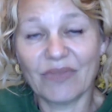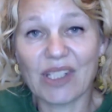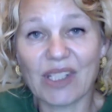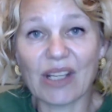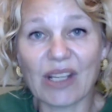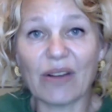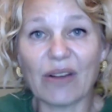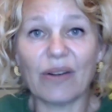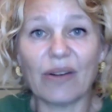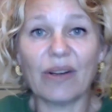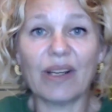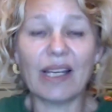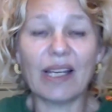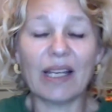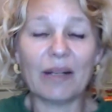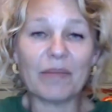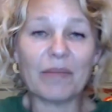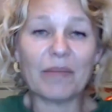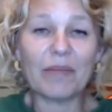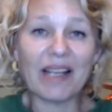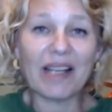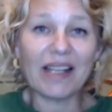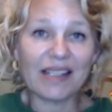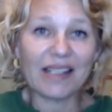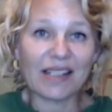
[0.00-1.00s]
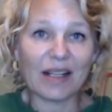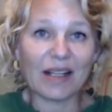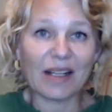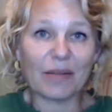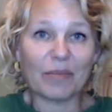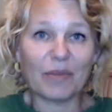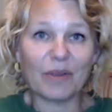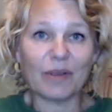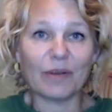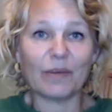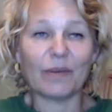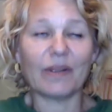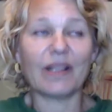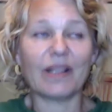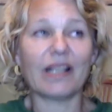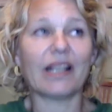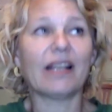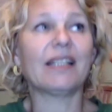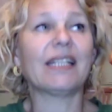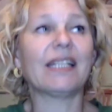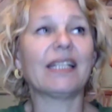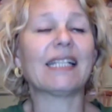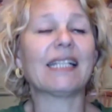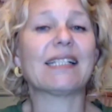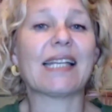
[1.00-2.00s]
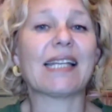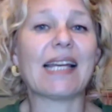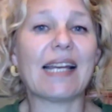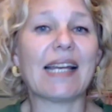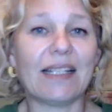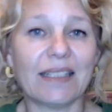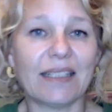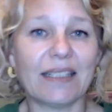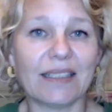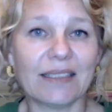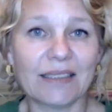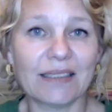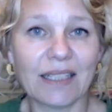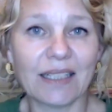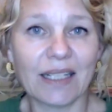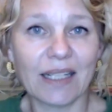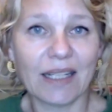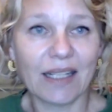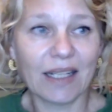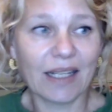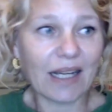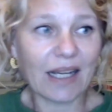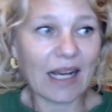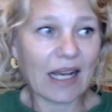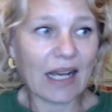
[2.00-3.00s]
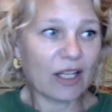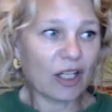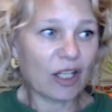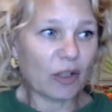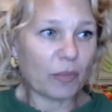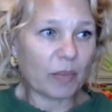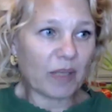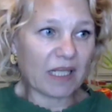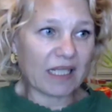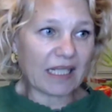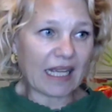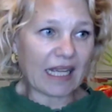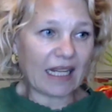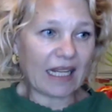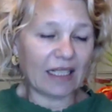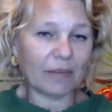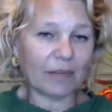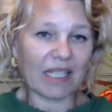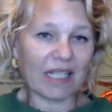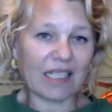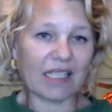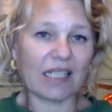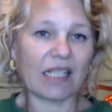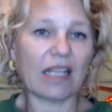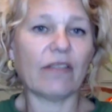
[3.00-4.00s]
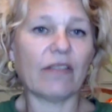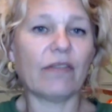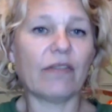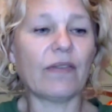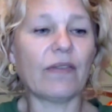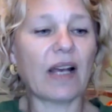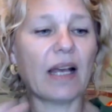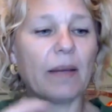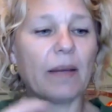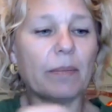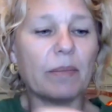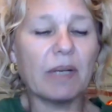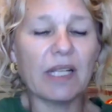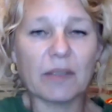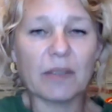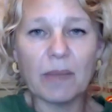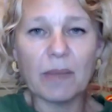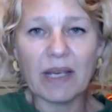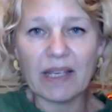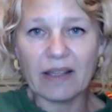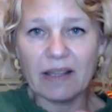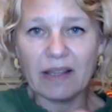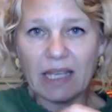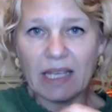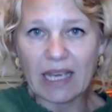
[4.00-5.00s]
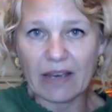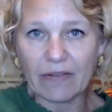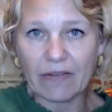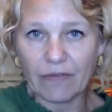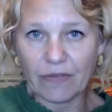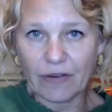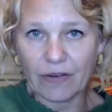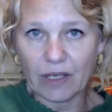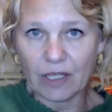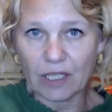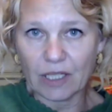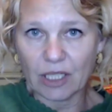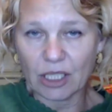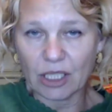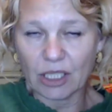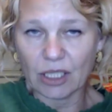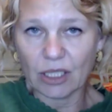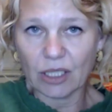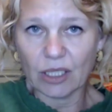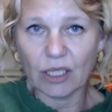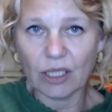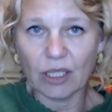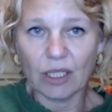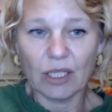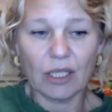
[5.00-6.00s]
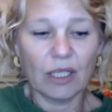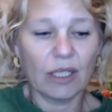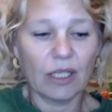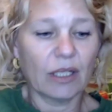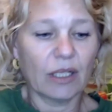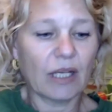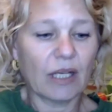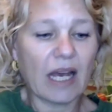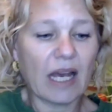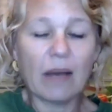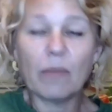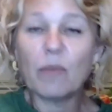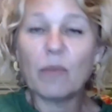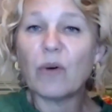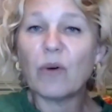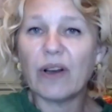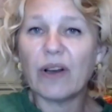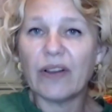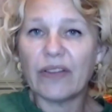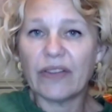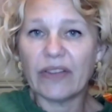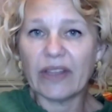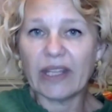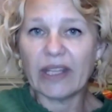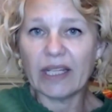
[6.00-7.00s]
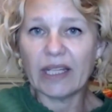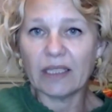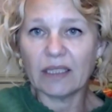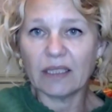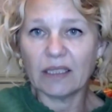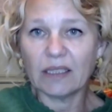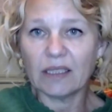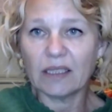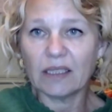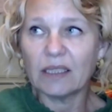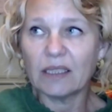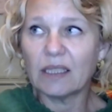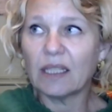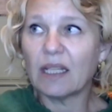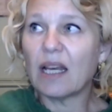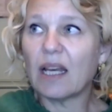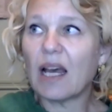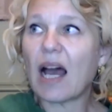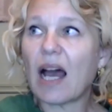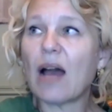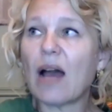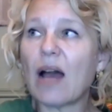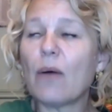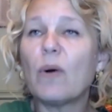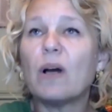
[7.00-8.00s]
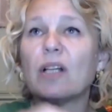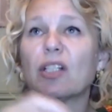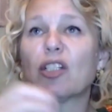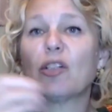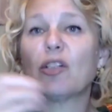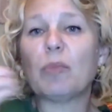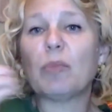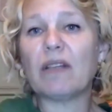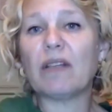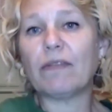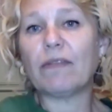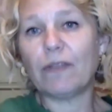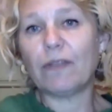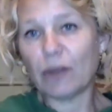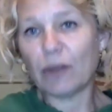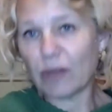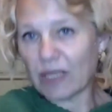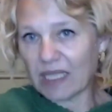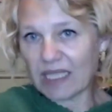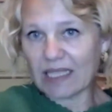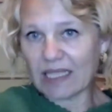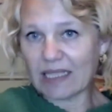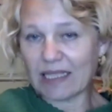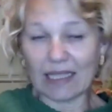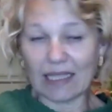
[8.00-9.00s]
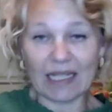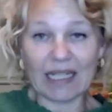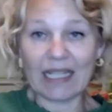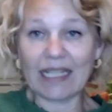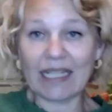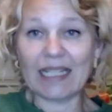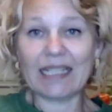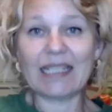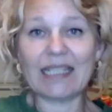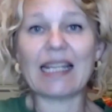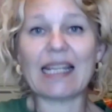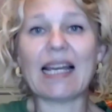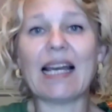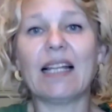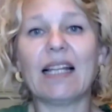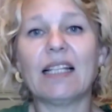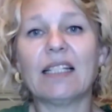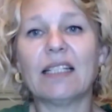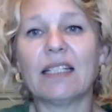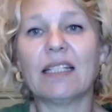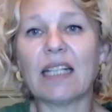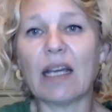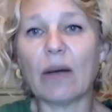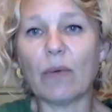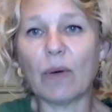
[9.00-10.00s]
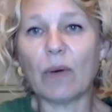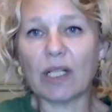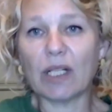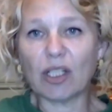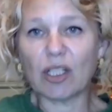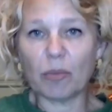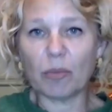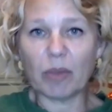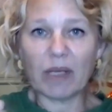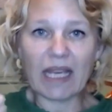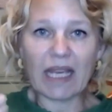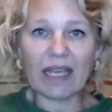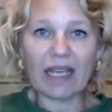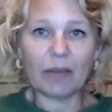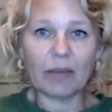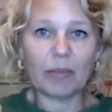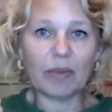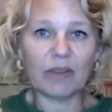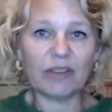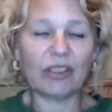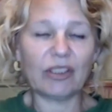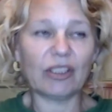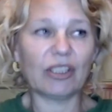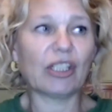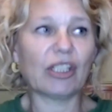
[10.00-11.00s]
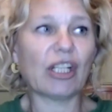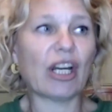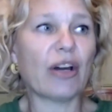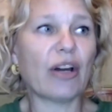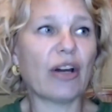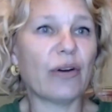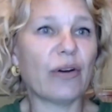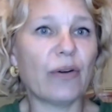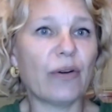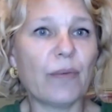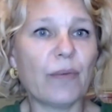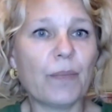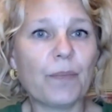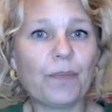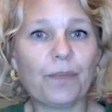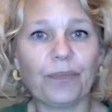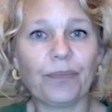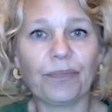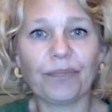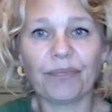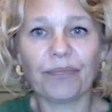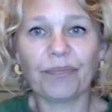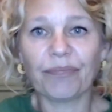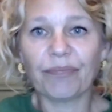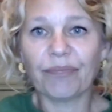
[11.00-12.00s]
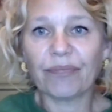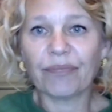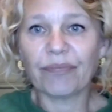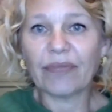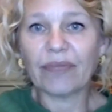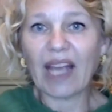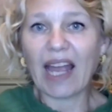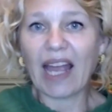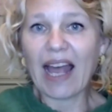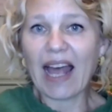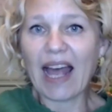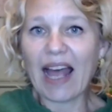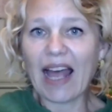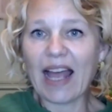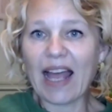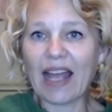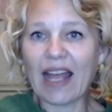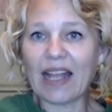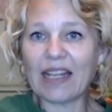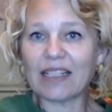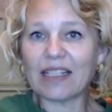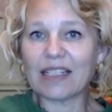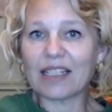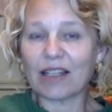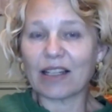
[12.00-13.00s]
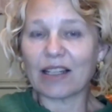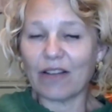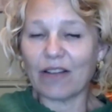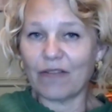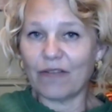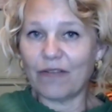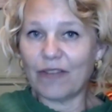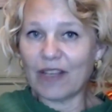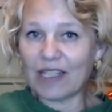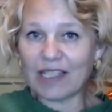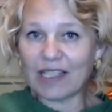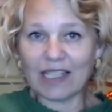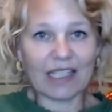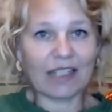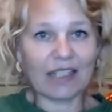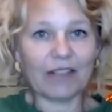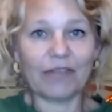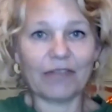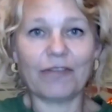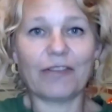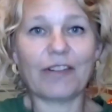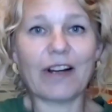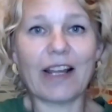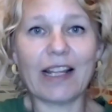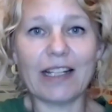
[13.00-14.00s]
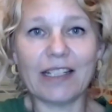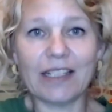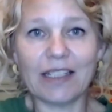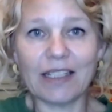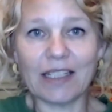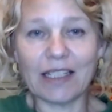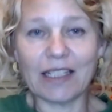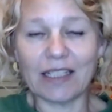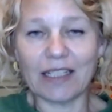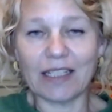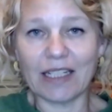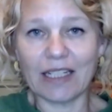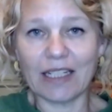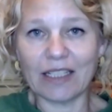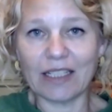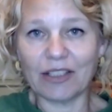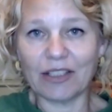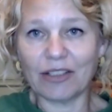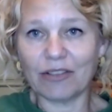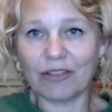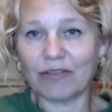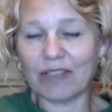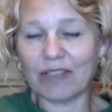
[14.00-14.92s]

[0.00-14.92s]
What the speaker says: So in my example with learning Italian, I could be telling myself, I must make the effort. I'm worth it. I want to be fluent in Italian. I want to be able to go and visit a friend in